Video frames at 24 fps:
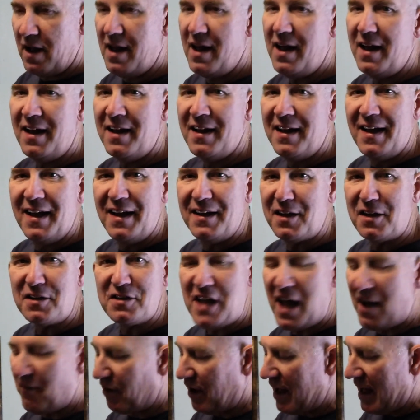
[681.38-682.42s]
it
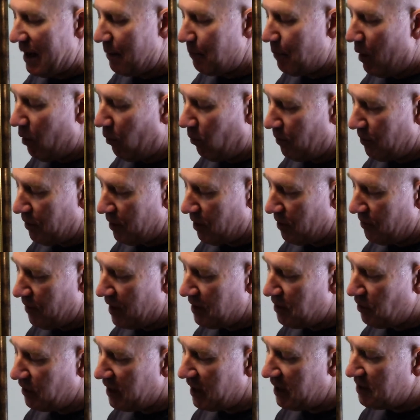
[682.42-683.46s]
doesn't have a lot of power there. And
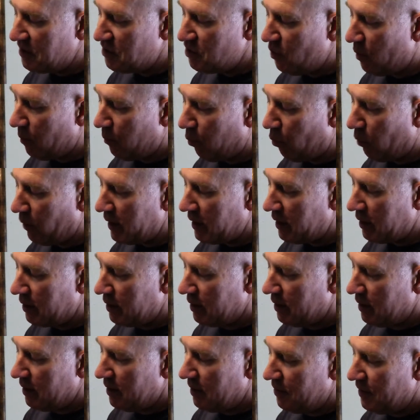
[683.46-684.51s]
then you'll get into a point
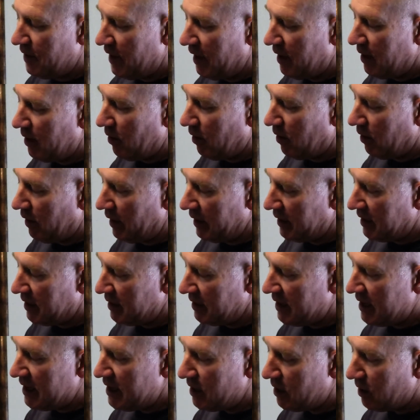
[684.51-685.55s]
that, like
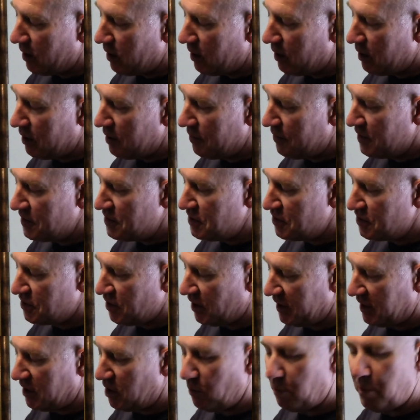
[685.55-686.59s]
in here, this is
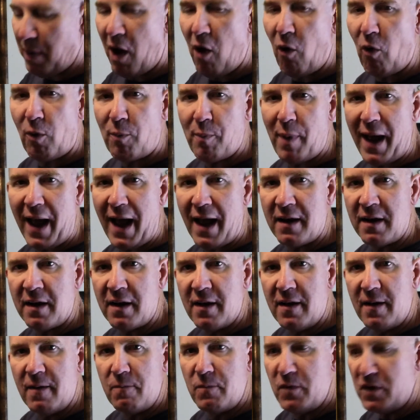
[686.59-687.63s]
like your power band.
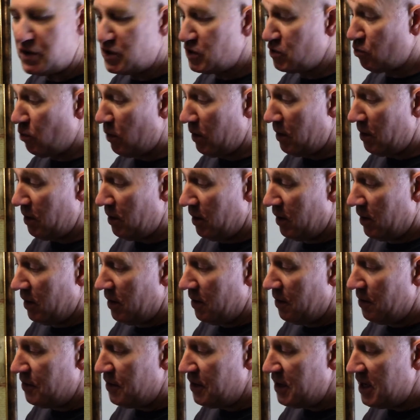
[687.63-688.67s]
This is where
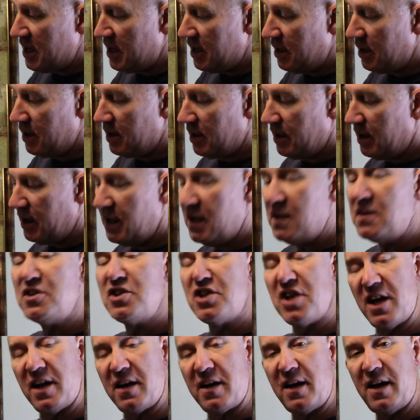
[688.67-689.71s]
the
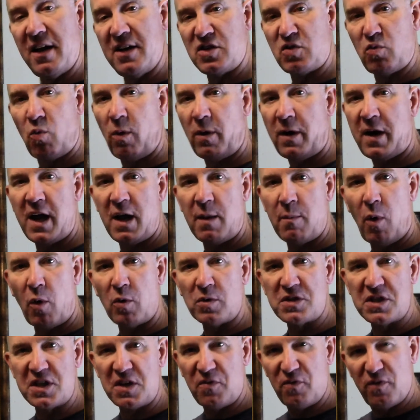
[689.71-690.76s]
engine is working
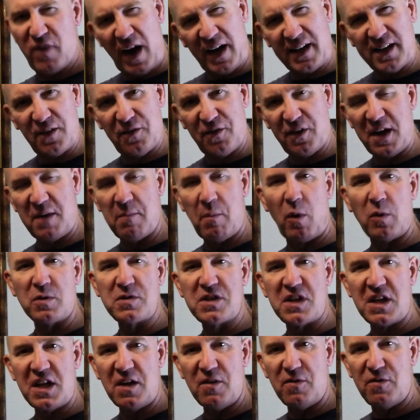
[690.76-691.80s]
most effectively,
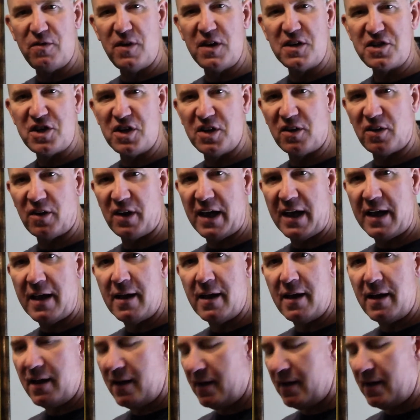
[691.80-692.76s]
most efficiently,